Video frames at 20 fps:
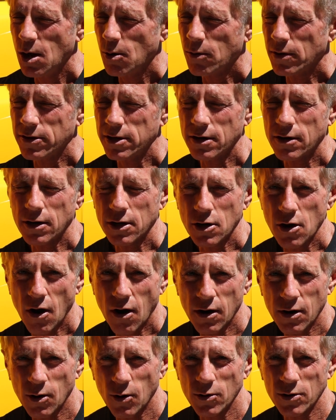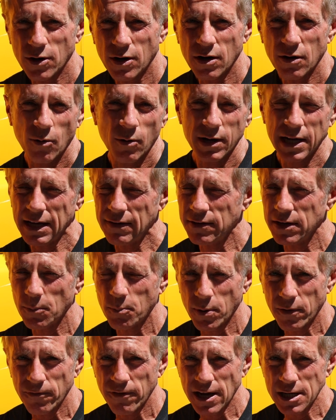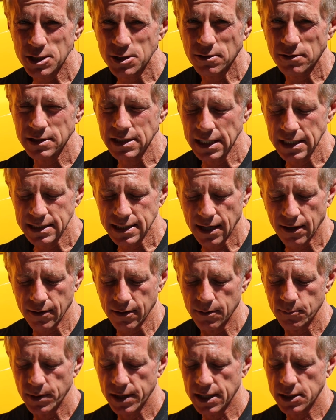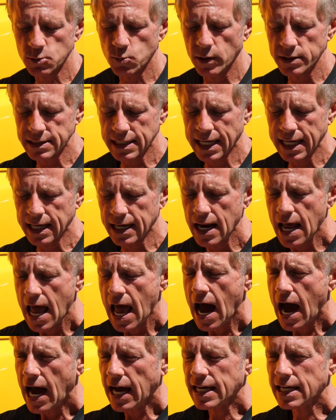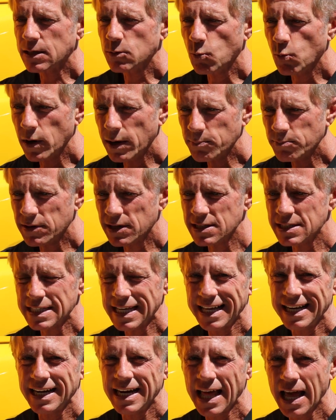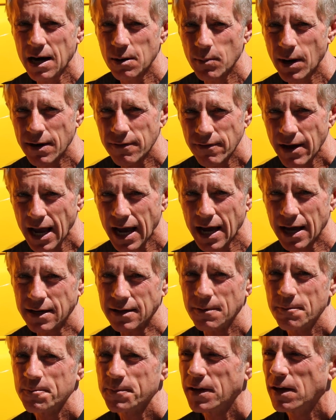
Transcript: whether you're a car owner or even a professional detailer, because once again, I can whip this in and out of my van.